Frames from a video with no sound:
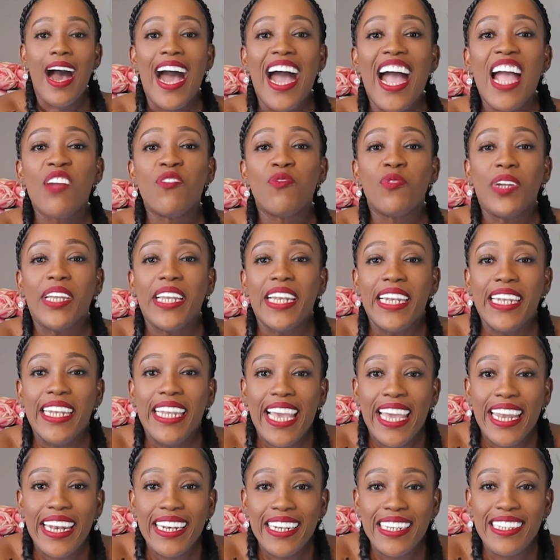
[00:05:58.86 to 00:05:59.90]
I
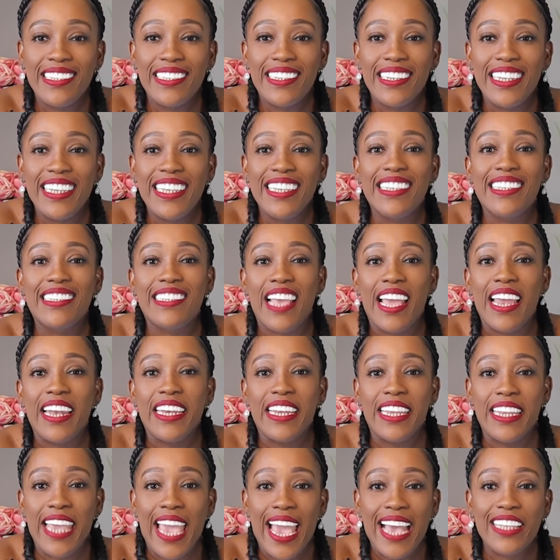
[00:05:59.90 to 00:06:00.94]
relentlessly
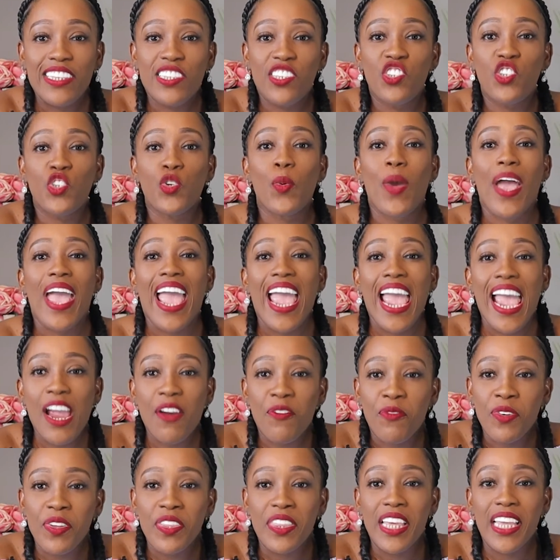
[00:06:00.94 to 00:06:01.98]
said yes to
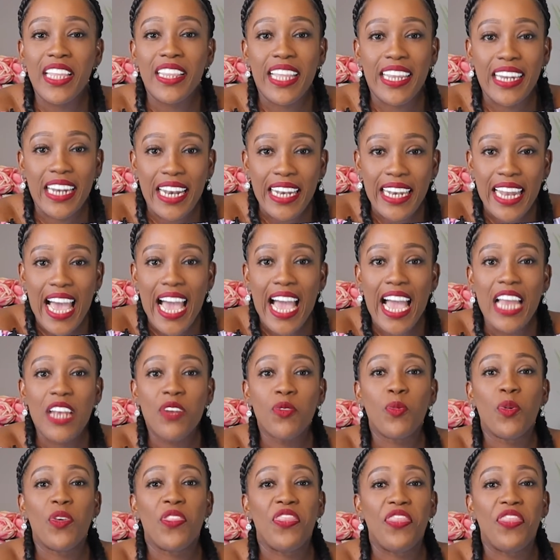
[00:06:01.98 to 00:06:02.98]
everything that aligned